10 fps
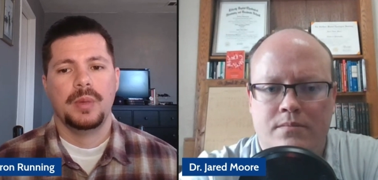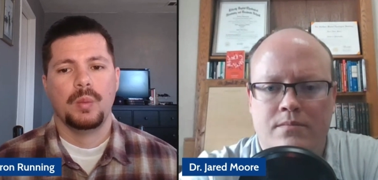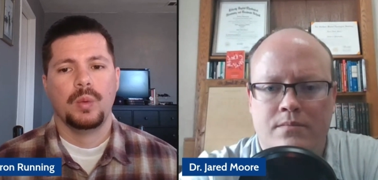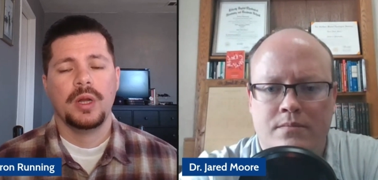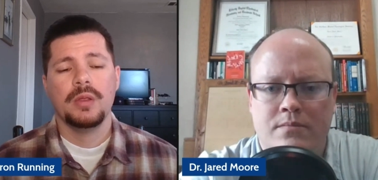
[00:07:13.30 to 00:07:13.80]

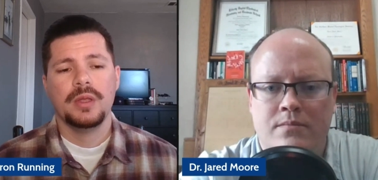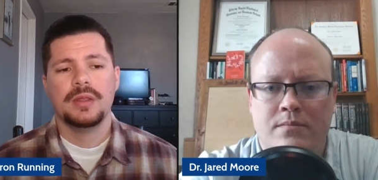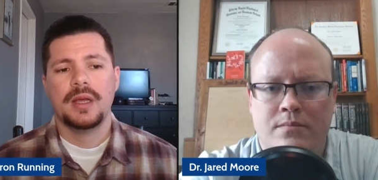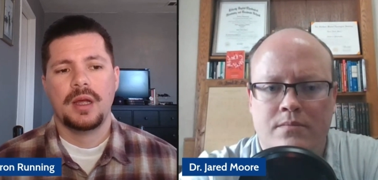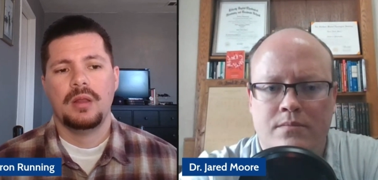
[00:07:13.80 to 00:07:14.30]
Speaker 1: but where do you
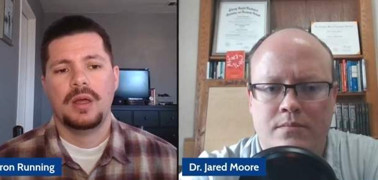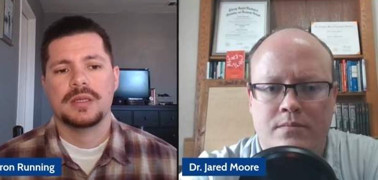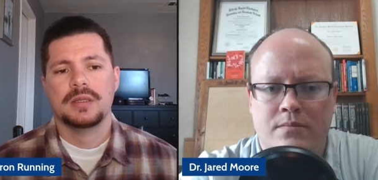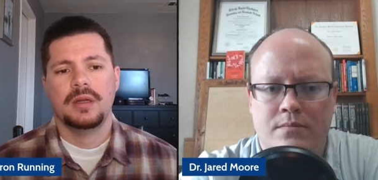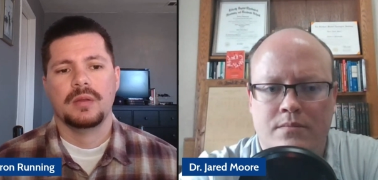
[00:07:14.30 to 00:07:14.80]
think that got
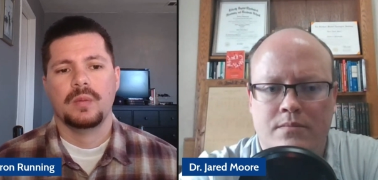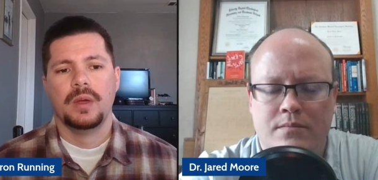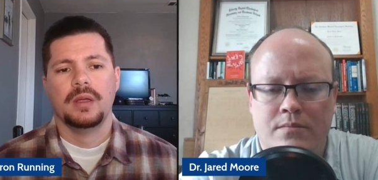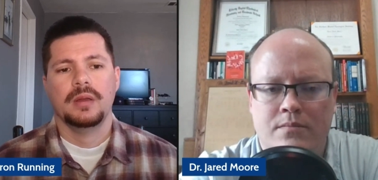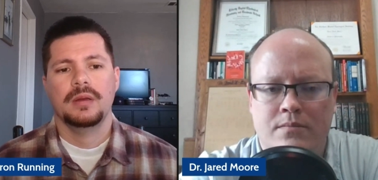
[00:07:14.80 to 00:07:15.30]
lost along the
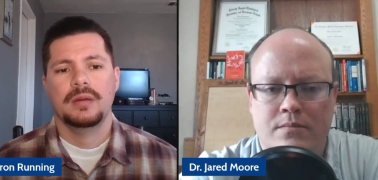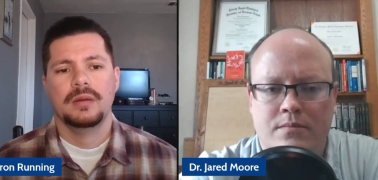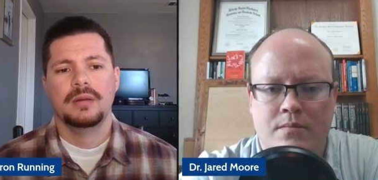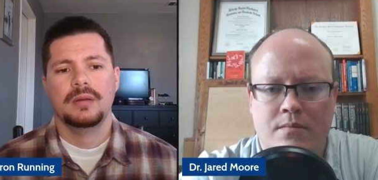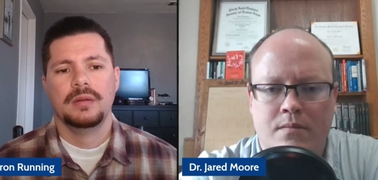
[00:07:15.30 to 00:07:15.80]
way?
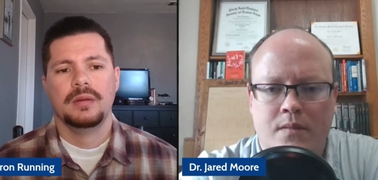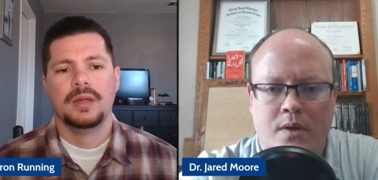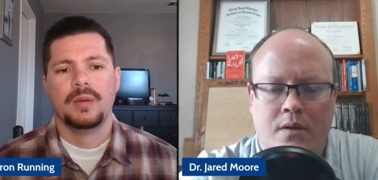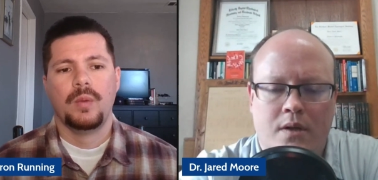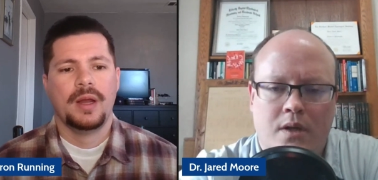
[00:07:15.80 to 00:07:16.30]

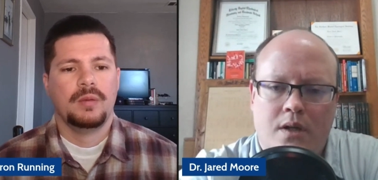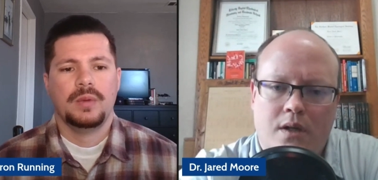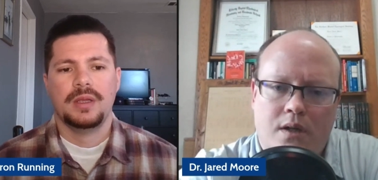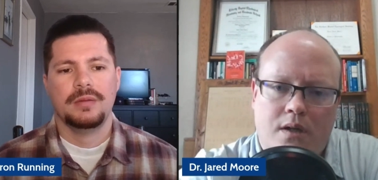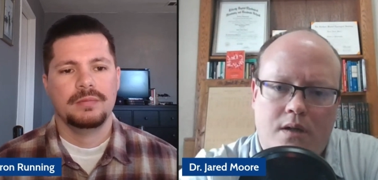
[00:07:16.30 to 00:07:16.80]
Like, why did
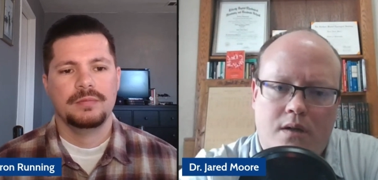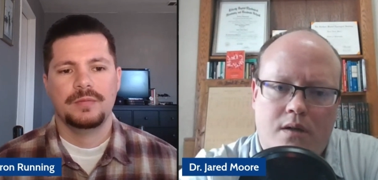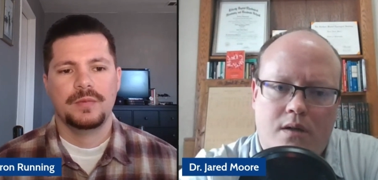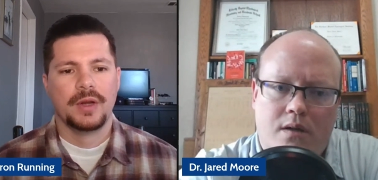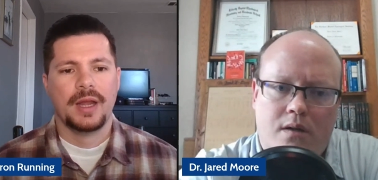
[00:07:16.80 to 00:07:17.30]
we
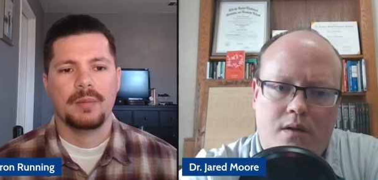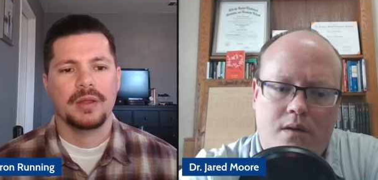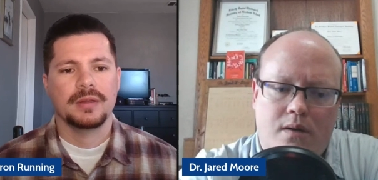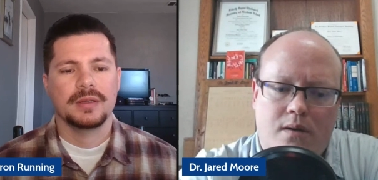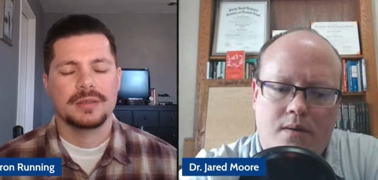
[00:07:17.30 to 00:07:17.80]
forget
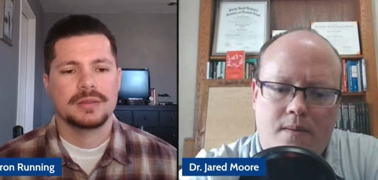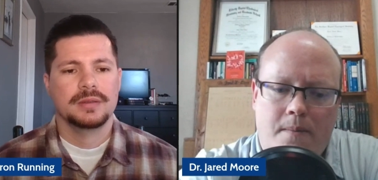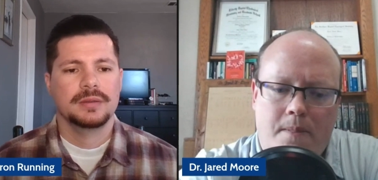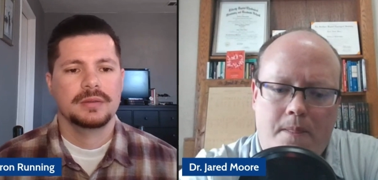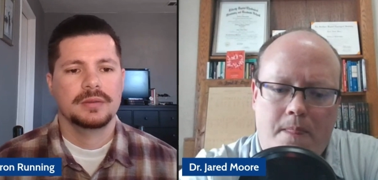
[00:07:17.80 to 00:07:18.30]
about
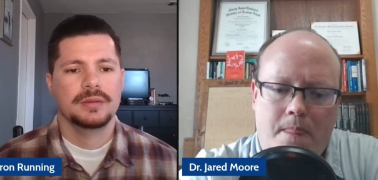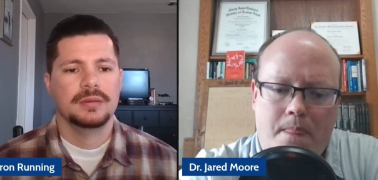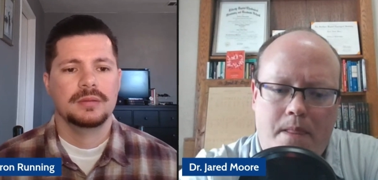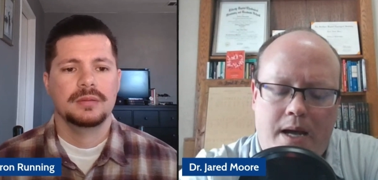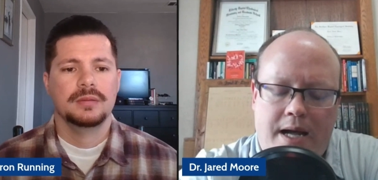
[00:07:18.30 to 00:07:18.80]
this?
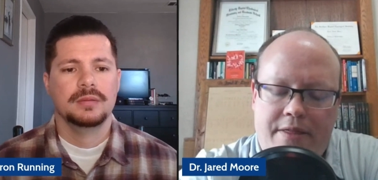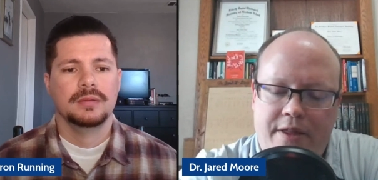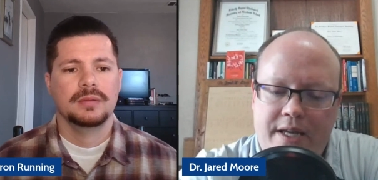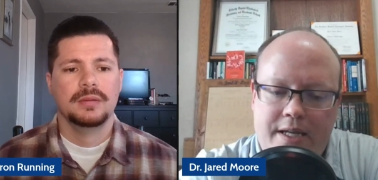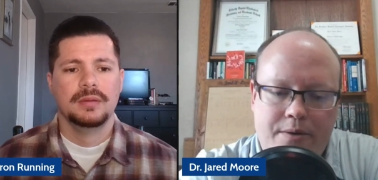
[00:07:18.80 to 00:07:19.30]
Speaker 2: I
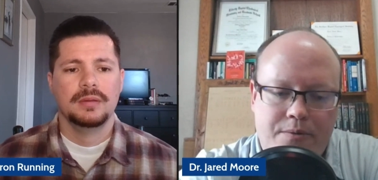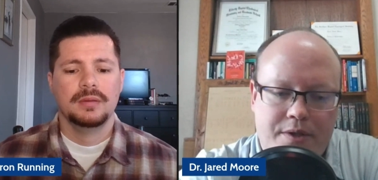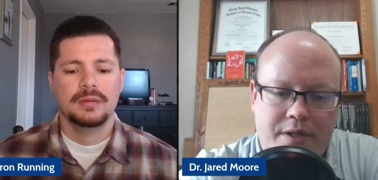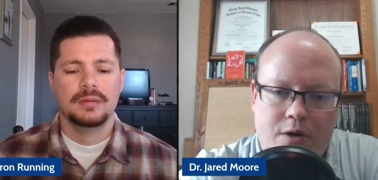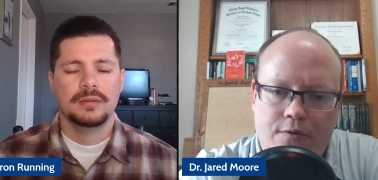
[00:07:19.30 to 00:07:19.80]
think it
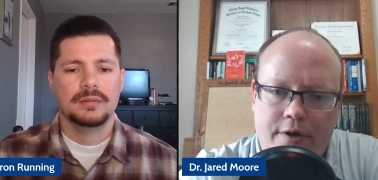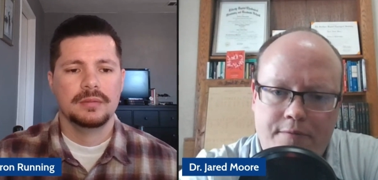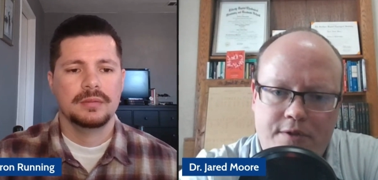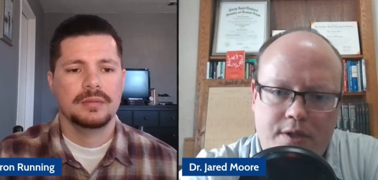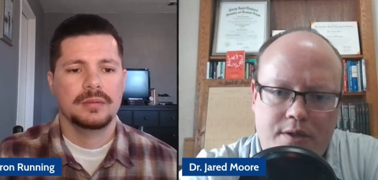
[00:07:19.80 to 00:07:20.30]
was an
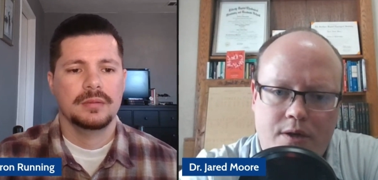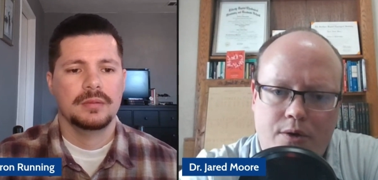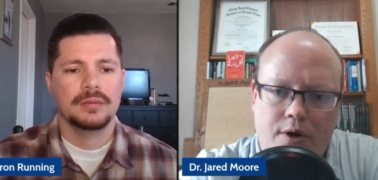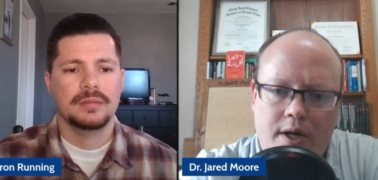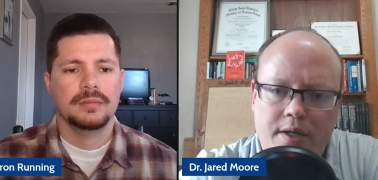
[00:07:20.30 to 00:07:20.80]
overemphasis
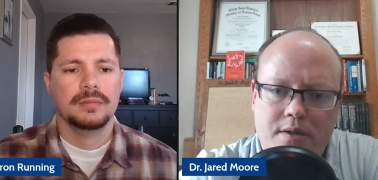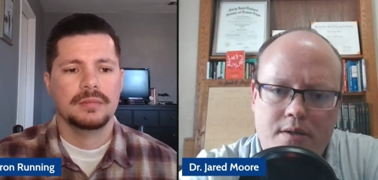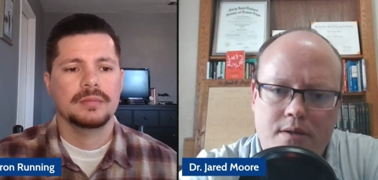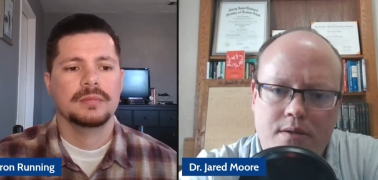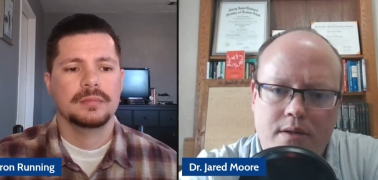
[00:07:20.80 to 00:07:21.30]
on
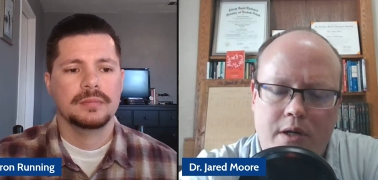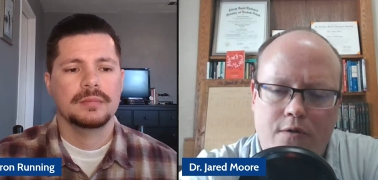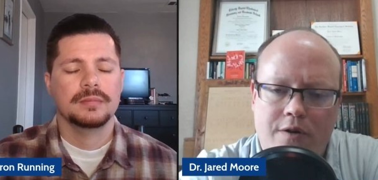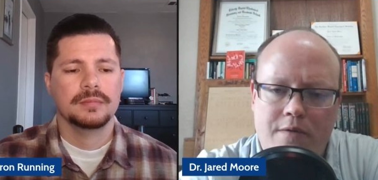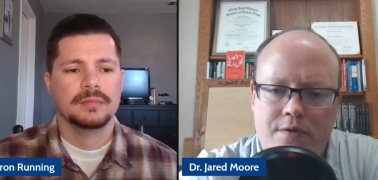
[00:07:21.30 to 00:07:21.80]
grace, an
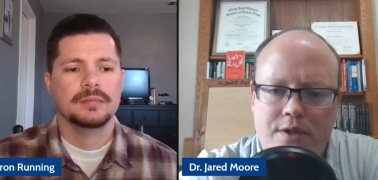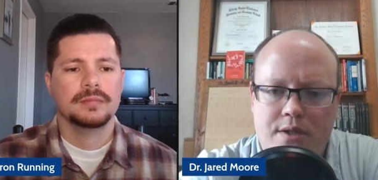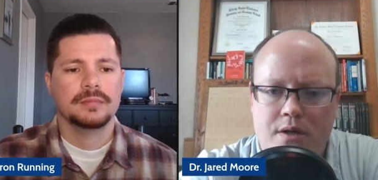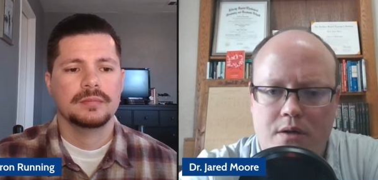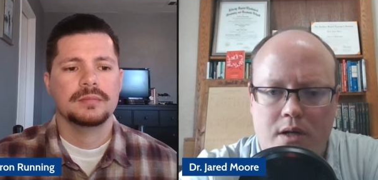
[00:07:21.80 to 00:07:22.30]

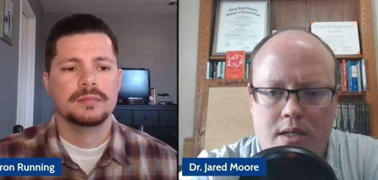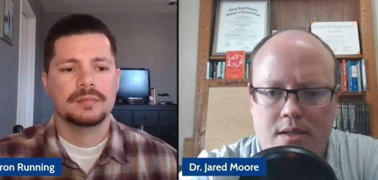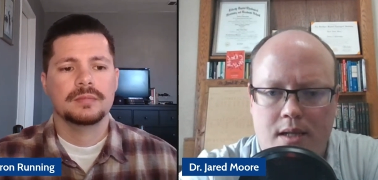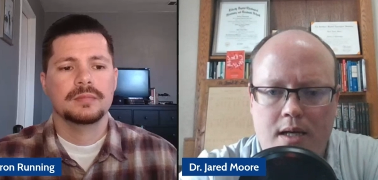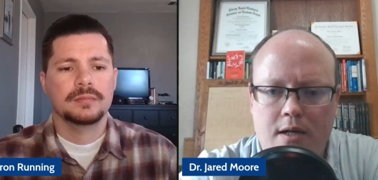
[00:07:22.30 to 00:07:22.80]
overemphasis on God's
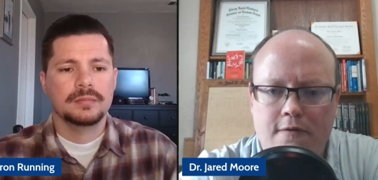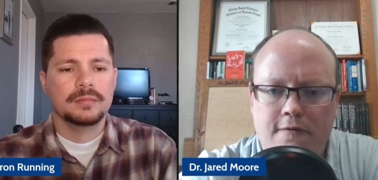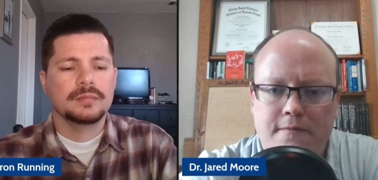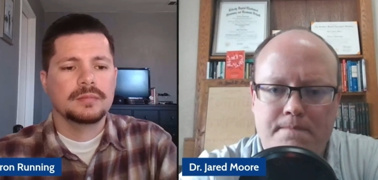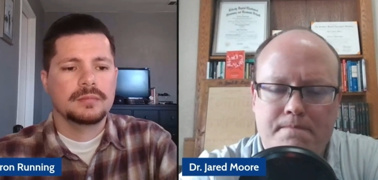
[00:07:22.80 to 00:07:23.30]

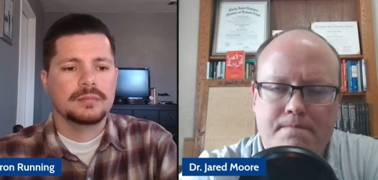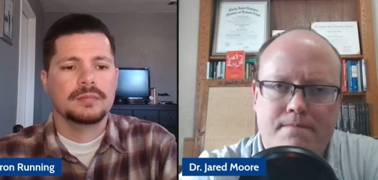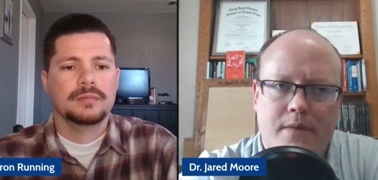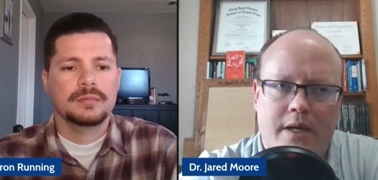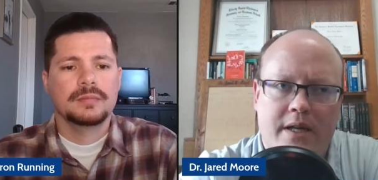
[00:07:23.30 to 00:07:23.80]
love,
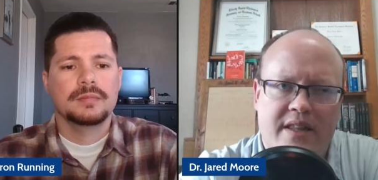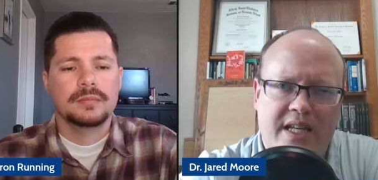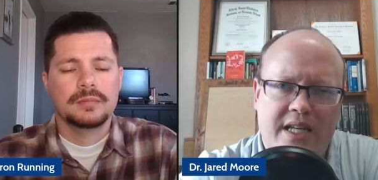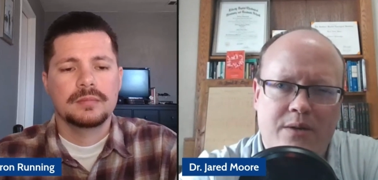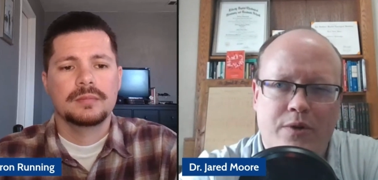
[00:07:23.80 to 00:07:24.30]
and
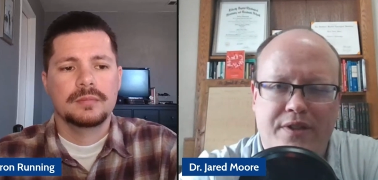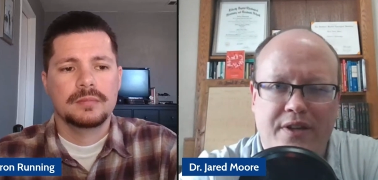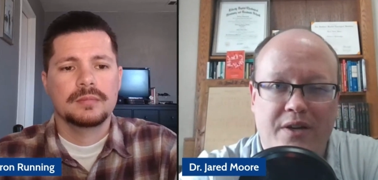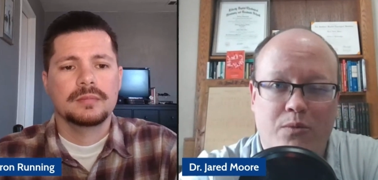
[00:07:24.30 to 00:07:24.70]
then with the,